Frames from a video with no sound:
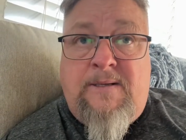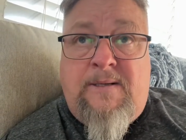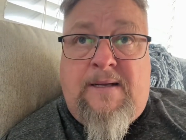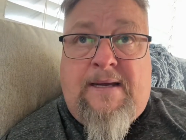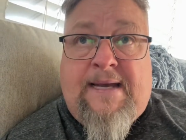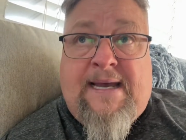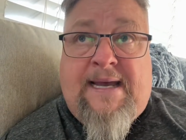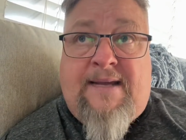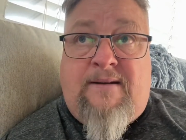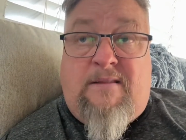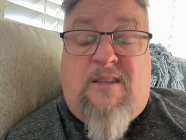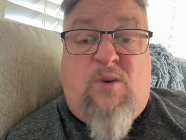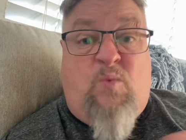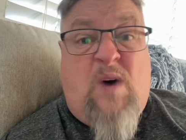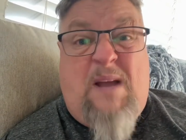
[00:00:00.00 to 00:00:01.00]
And
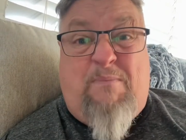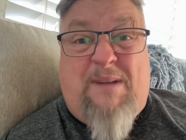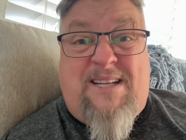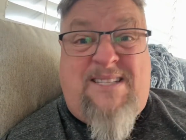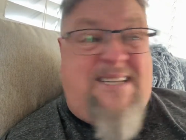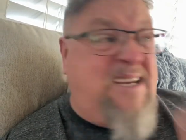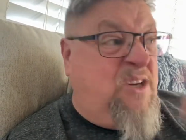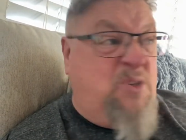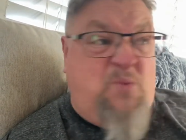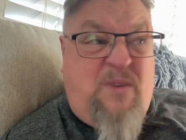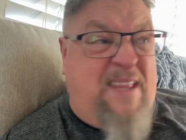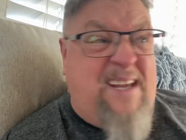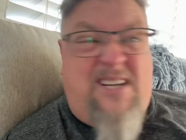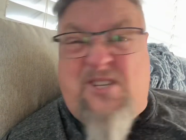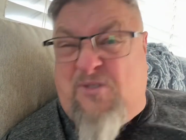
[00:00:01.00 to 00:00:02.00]
the white blood cells, well,
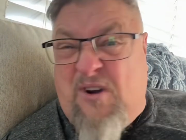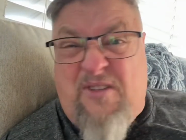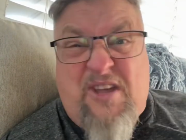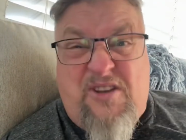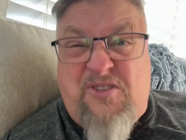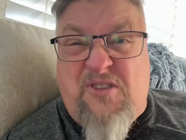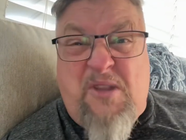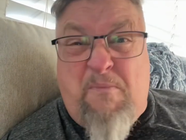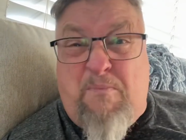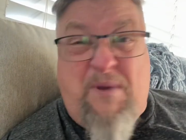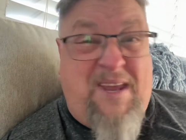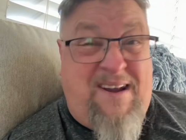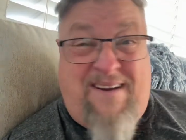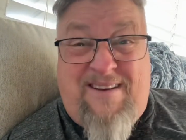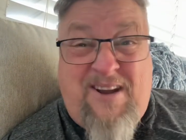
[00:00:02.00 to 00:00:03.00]
they just throw those in the
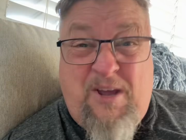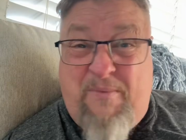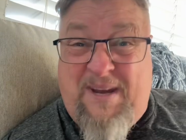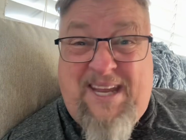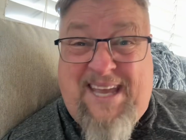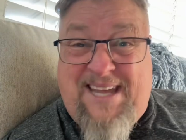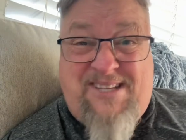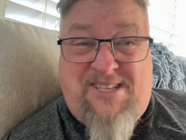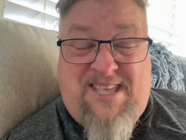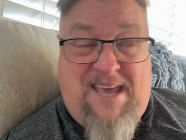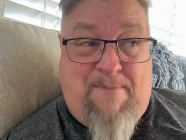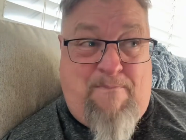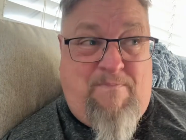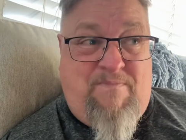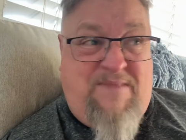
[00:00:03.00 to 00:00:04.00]
bin. Nobody gets
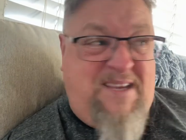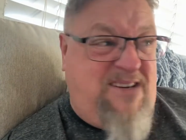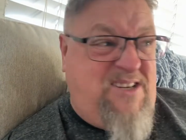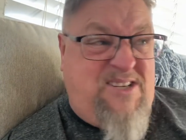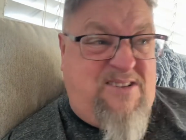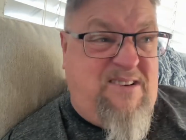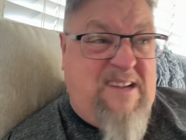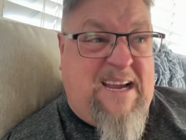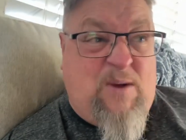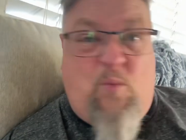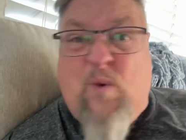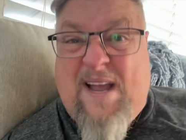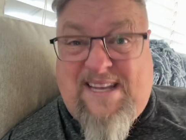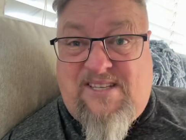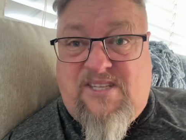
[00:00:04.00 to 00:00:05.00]
them. They're just like
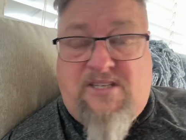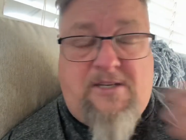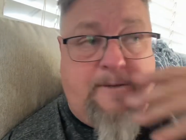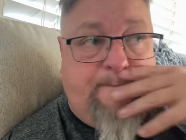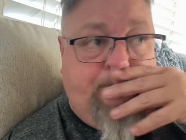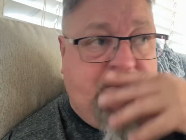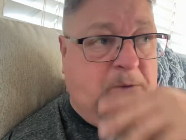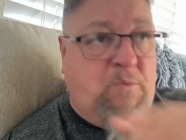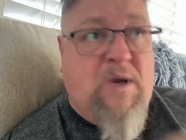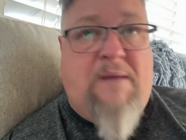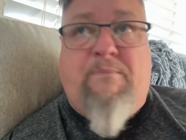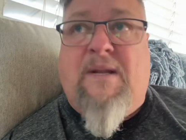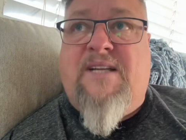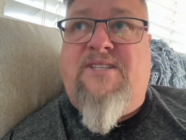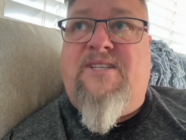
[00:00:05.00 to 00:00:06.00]
waste. The white
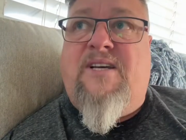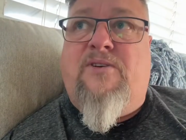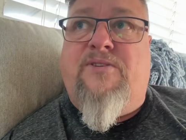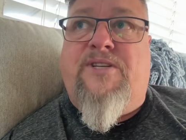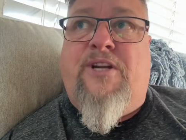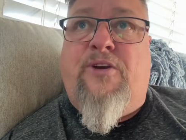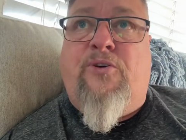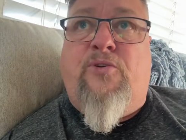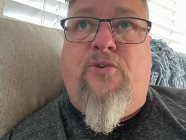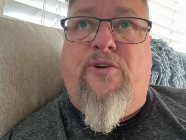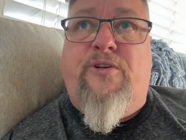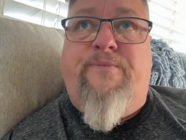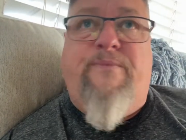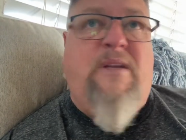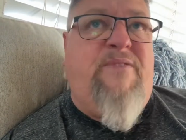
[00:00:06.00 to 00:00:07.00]
blood cells are no
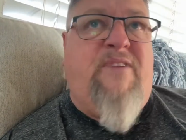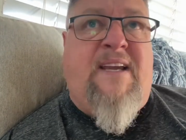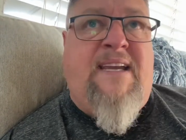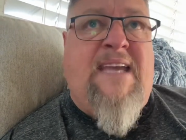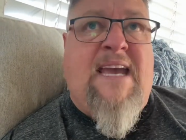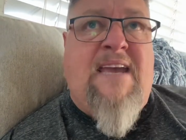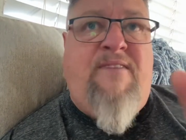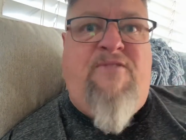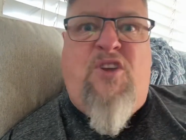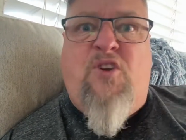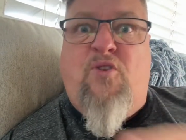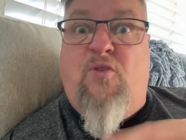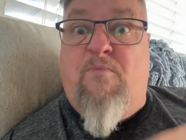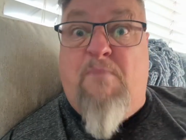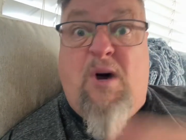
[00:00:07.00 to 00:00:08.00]
good. If I gave
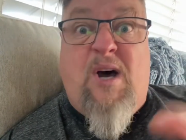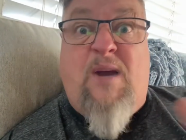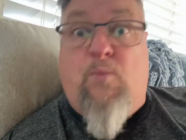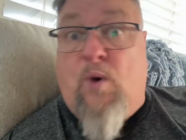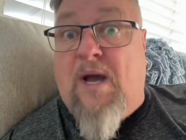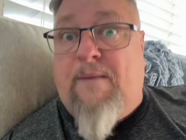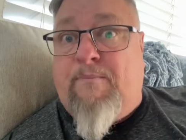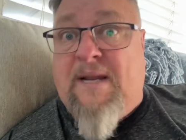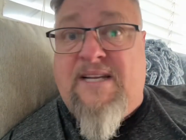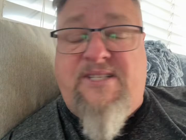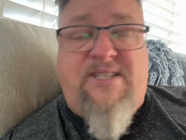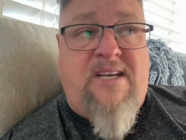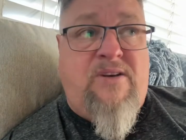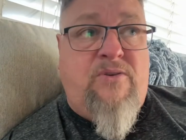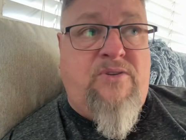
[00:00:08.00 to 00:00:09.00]
you my white blood
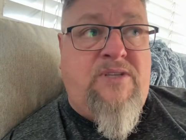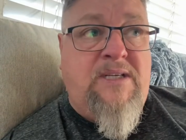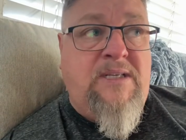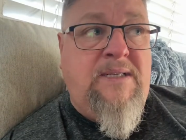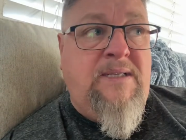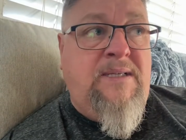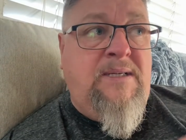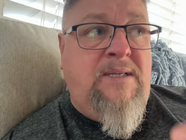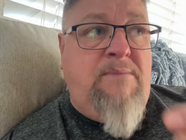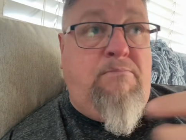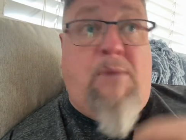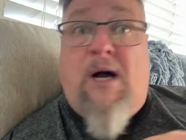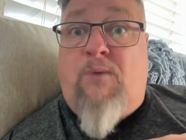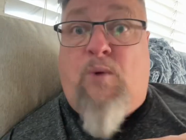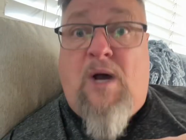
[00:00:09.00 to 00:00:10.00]
cells
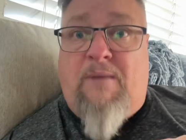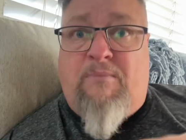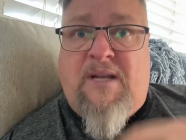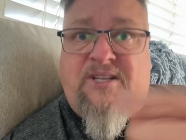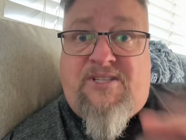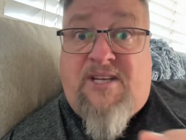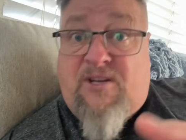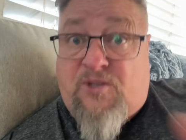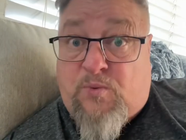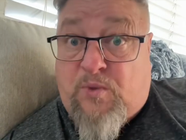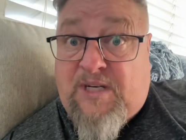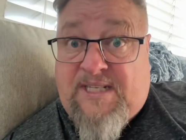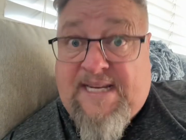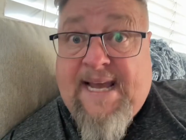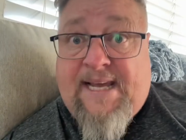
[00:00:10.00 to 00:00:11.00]
would
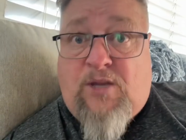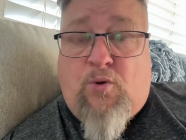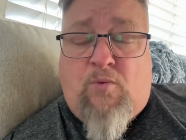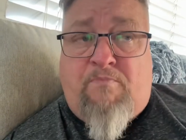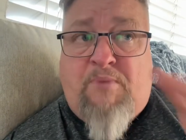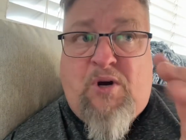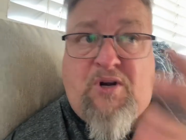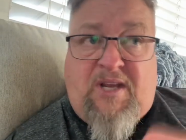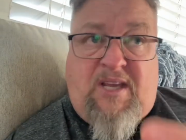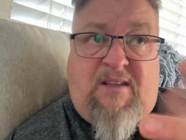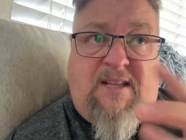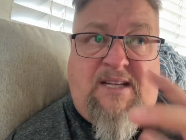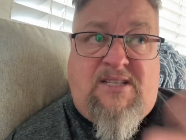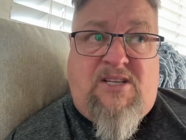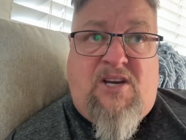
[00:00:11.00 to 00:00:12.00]
attack your body.
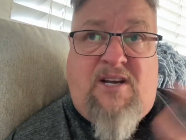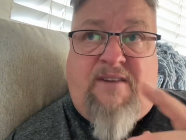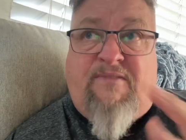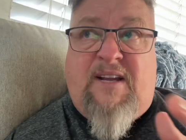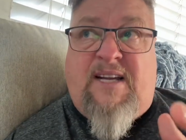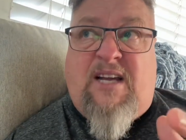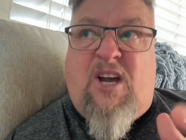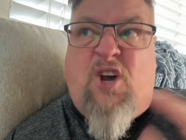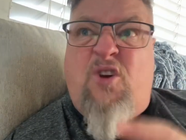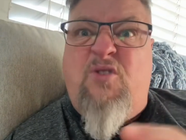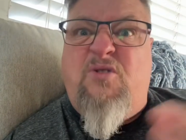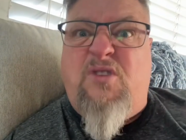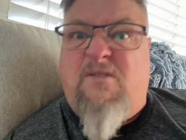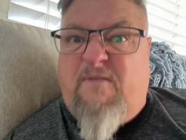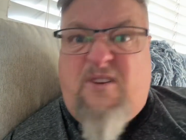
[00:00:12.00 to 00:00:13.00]
That's kind of like a
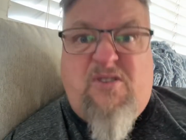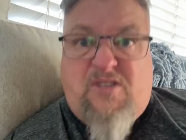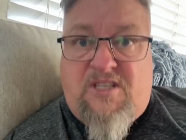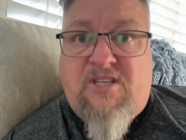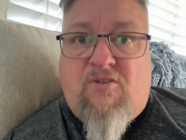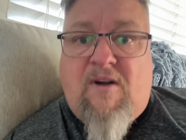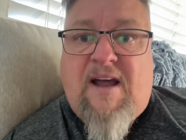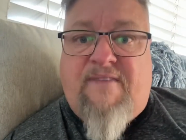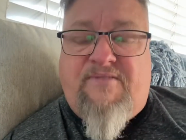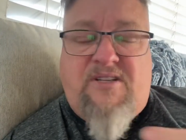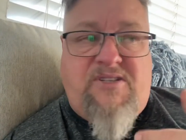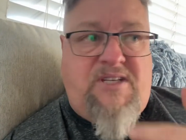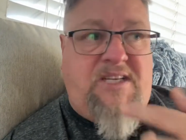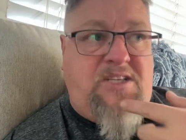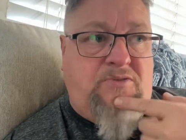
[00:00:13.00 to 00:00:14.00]
host versus graft
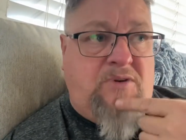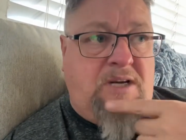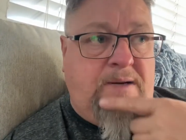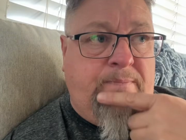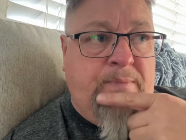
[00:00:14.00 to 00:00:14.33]
disease, right?